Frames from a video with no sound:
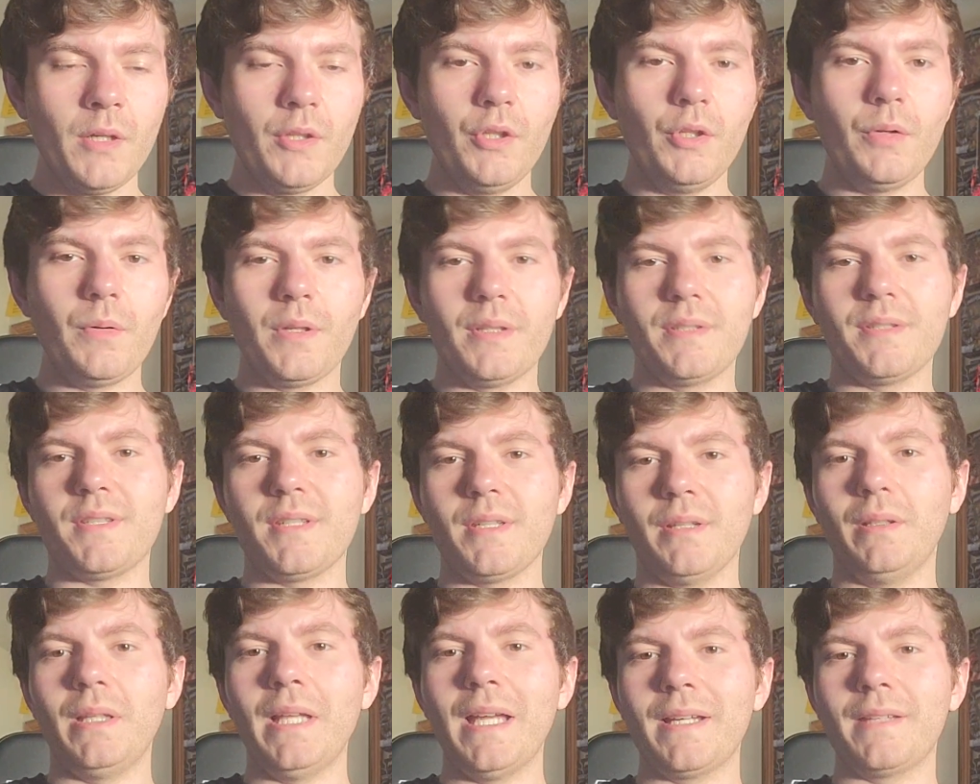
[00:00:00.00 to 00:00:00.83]
you can
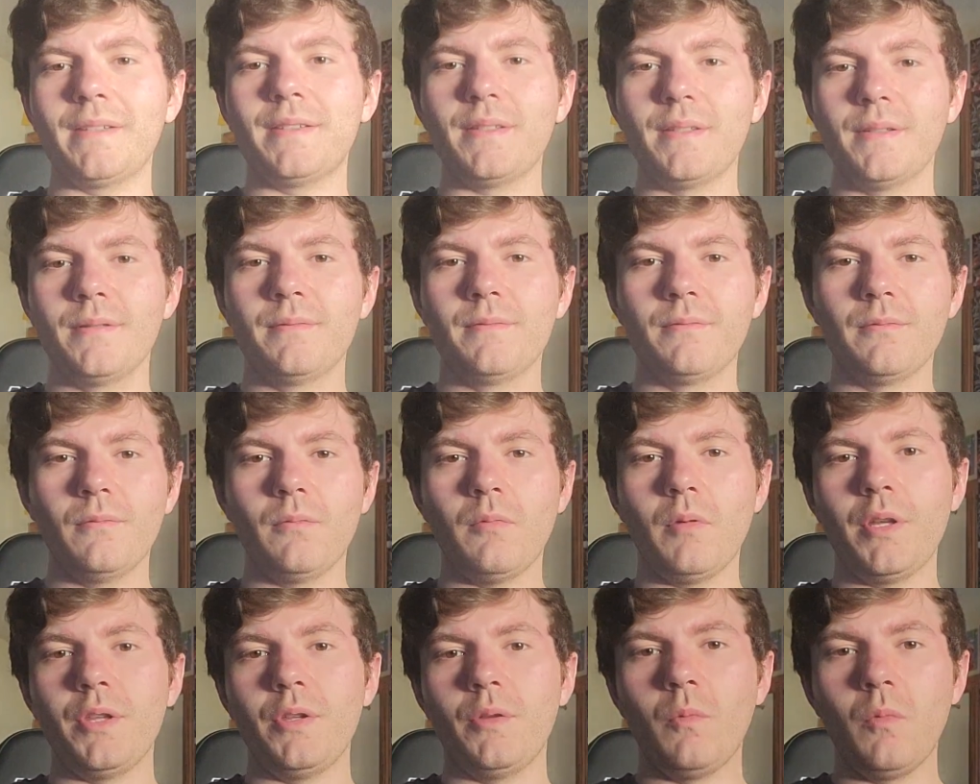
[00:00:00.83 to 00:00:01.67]
select
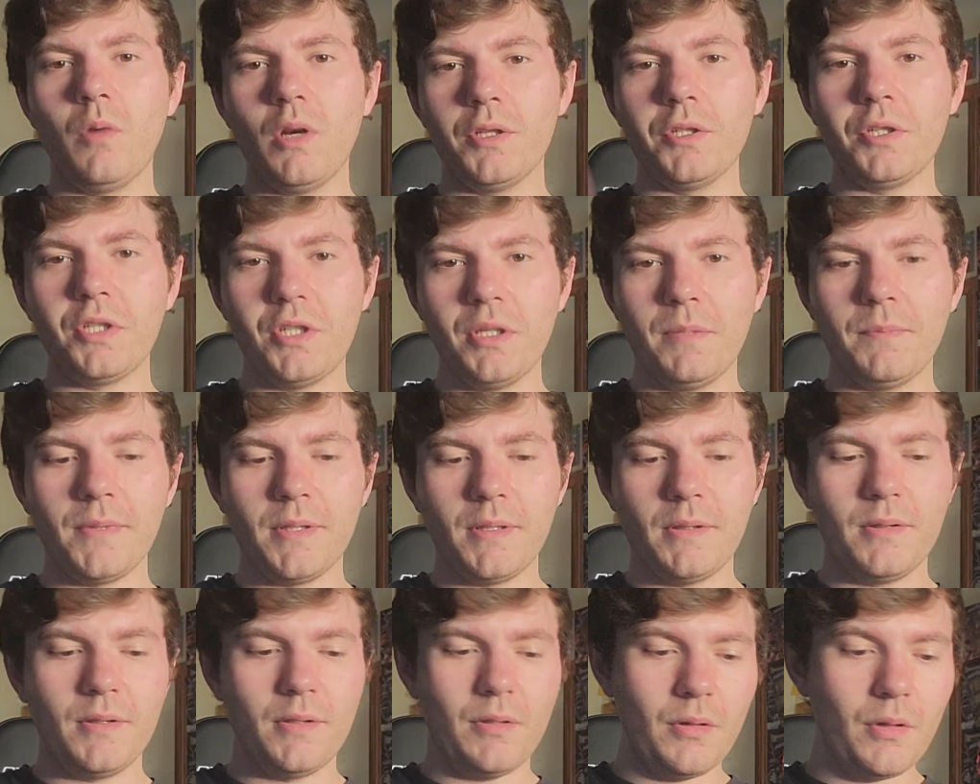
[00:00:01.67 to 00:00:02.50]
what you want
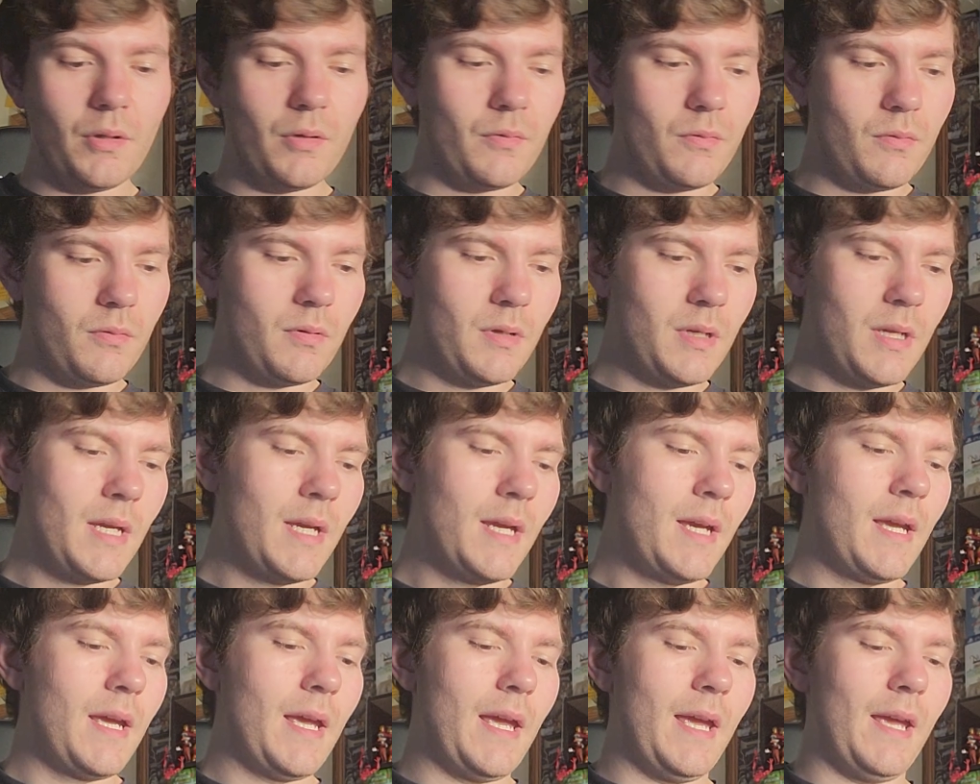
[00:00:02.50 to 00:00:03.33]
shipped to you,
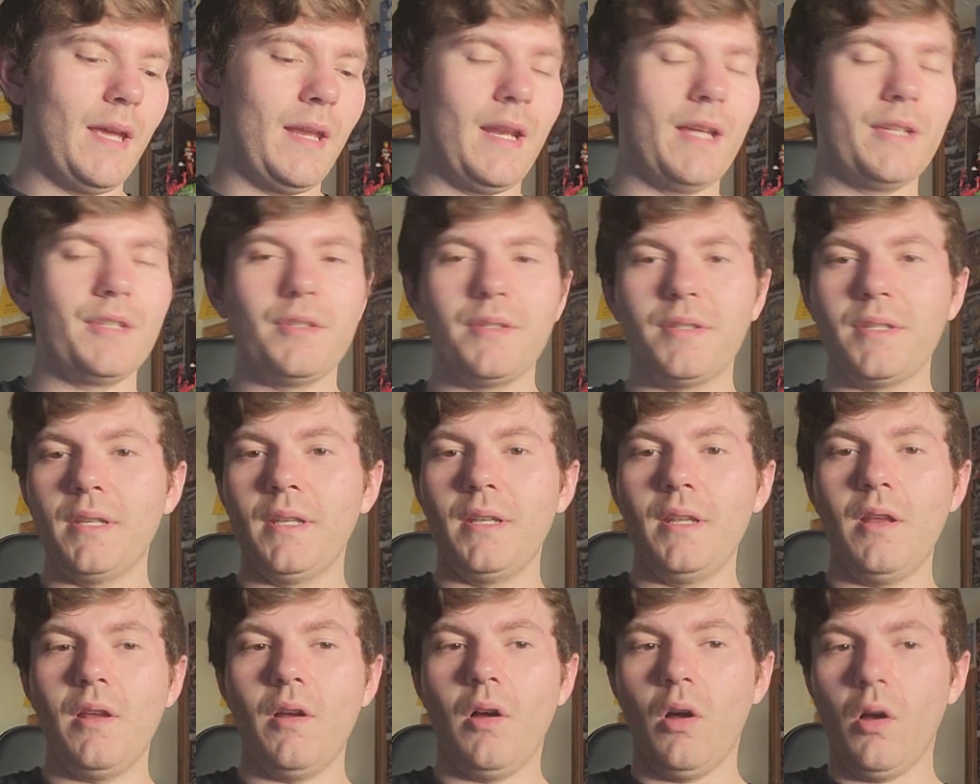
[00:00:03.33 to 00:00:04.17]
and I just
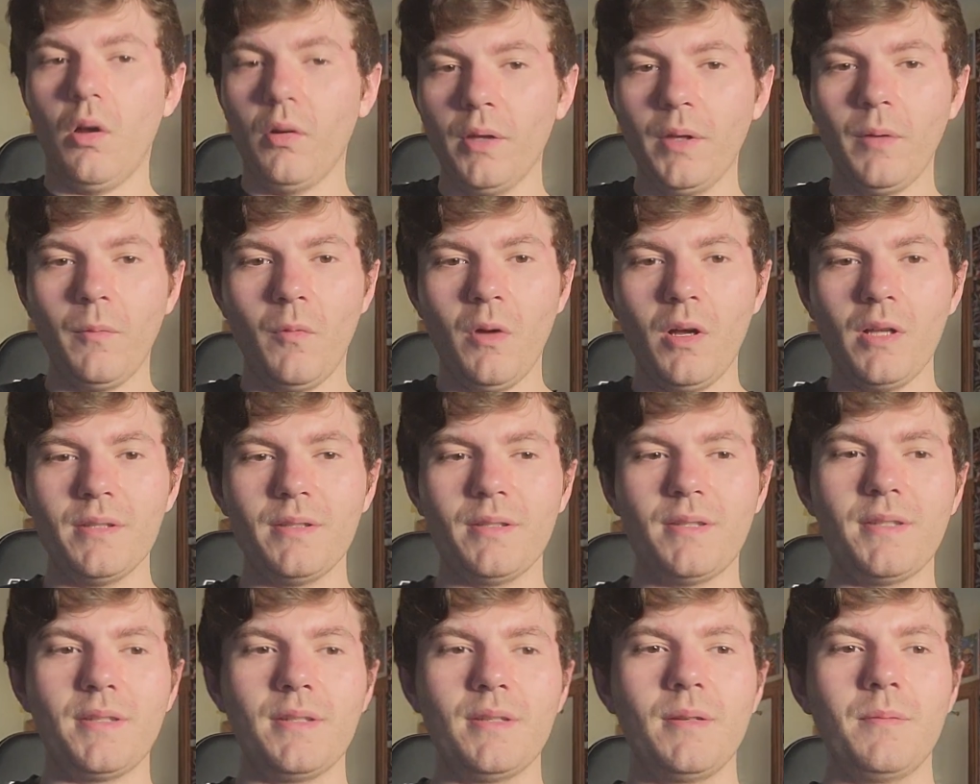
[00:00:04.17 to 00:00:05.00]
did all at
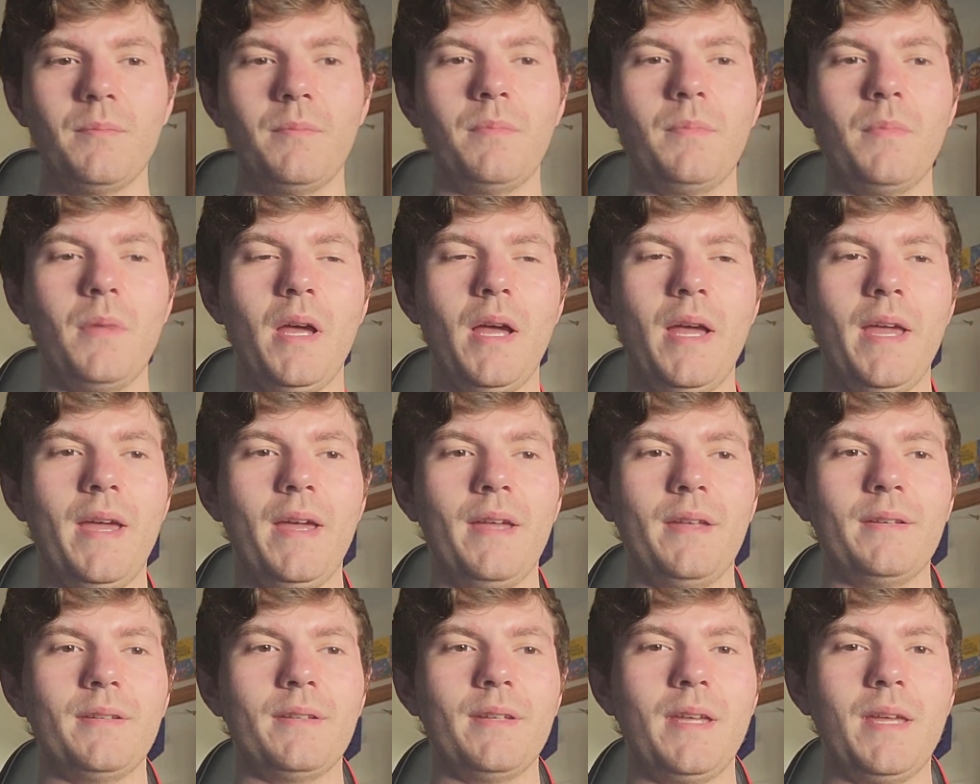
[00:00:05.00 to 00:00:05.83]
once,
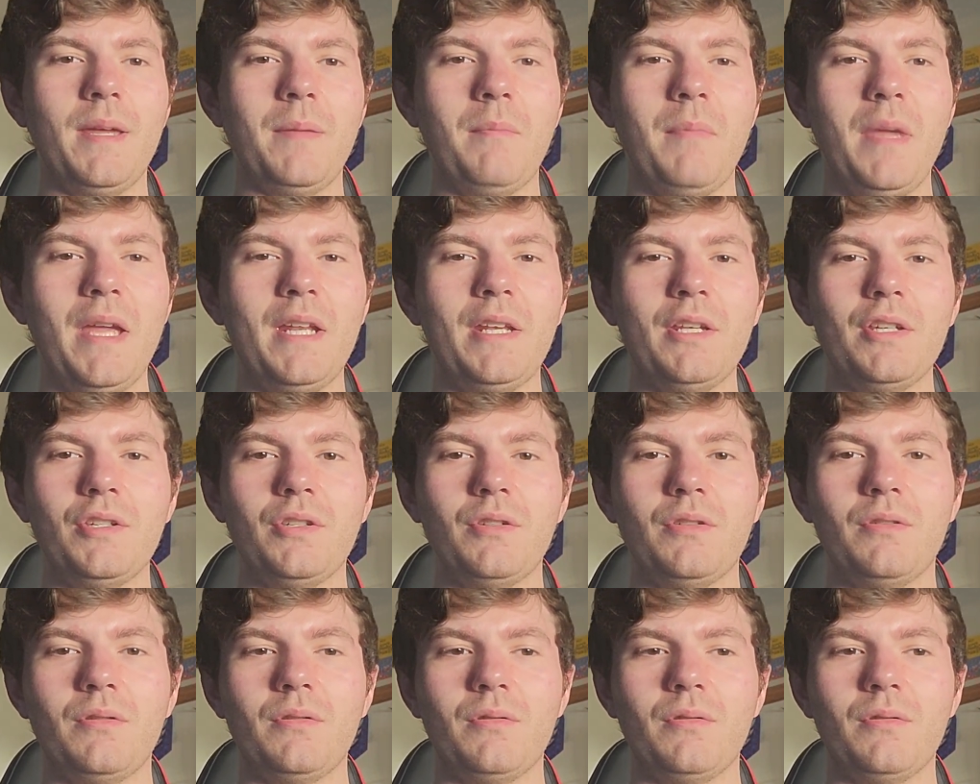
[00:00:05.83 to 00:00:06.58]
and it made